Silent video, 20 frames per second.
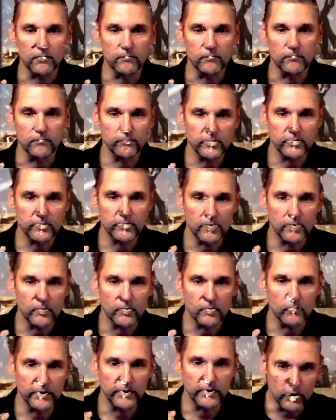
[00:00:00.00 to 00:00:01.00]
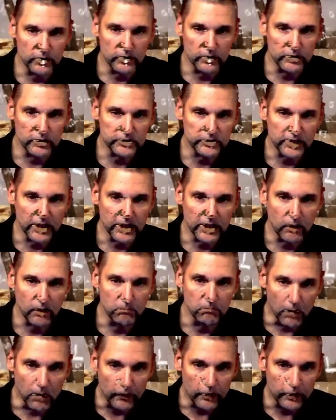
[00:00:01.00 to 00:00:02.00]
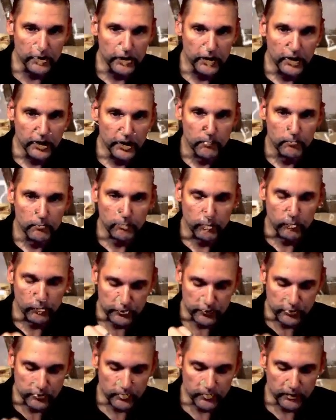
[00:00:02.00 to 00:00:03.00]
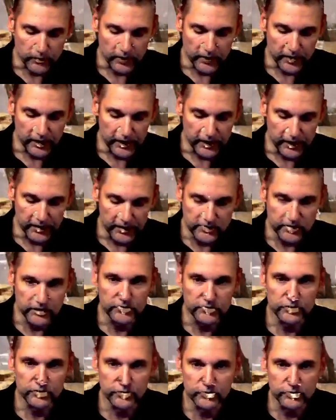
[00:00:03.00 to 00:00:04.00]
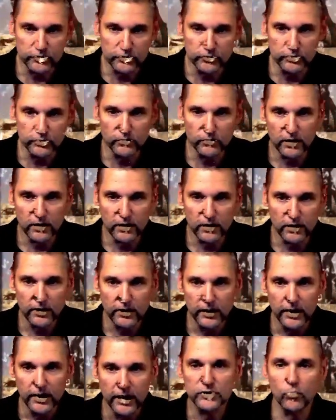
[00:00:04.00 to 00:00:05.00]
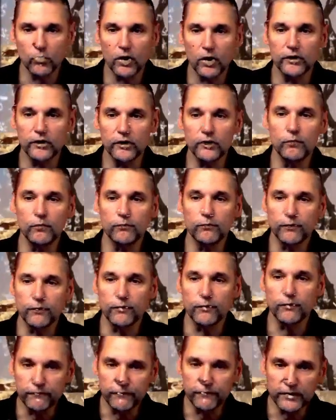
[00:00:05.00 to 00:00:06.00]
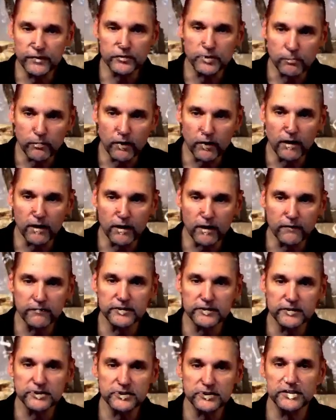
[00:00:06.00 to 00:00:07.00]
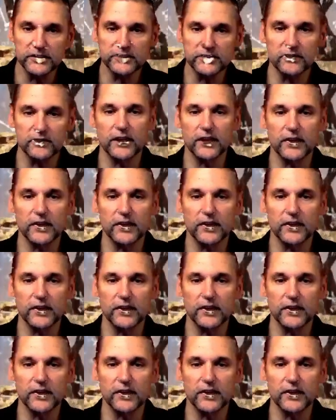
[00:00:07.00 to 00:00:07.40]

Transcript: we notice how Mark portrays Yeshua as the one who fulfills the prophecies of Isaiah,